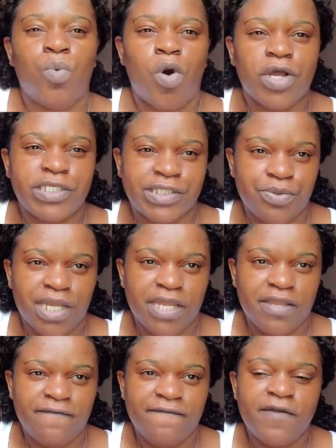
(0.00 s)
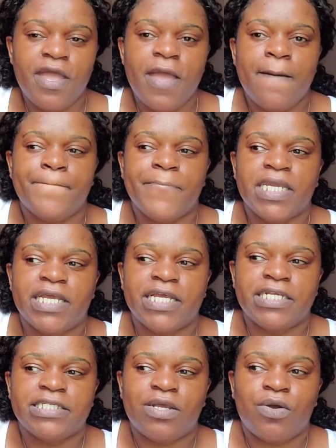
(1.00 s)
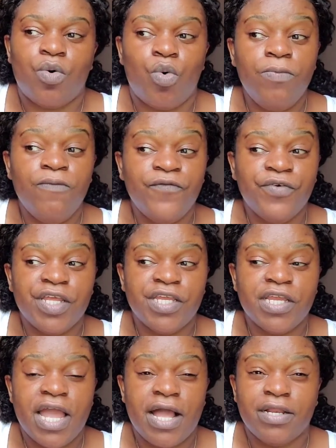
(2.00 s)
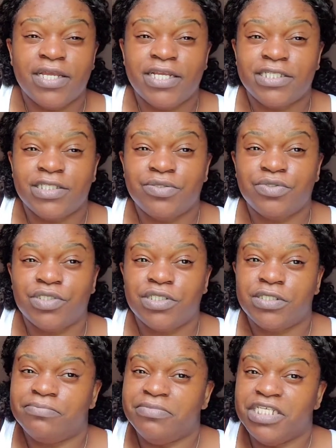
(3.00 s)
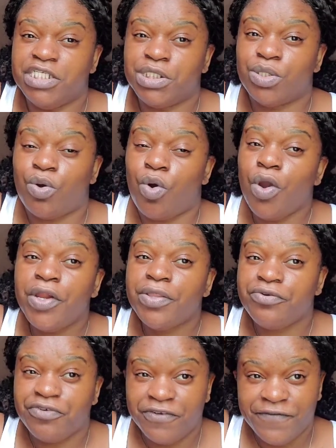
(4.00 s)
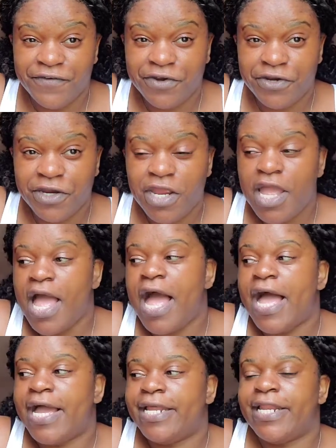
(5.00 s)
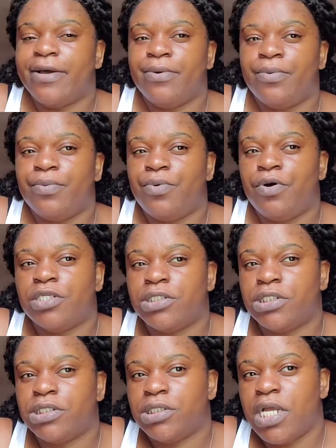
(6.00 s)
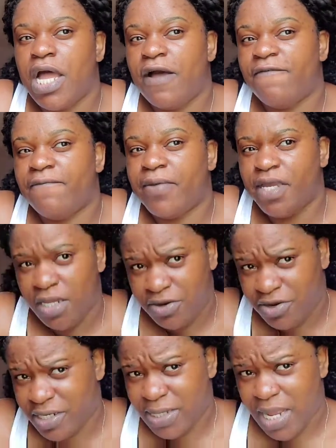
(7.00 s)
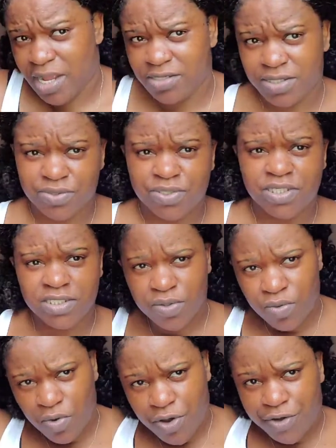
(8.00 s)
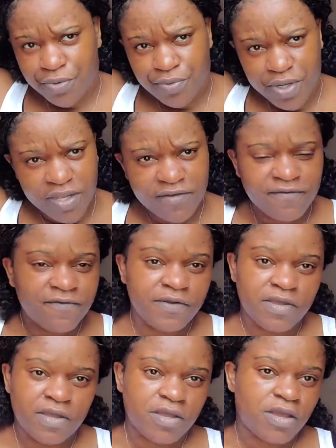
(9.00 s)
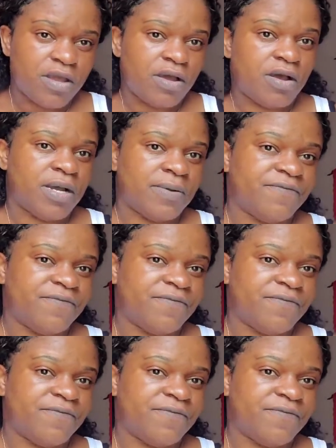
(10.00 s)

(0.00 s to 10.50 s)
the water wave because hopefully I'll get to go to the beach or the river, and I want to have my hair intact. So this is a water wave,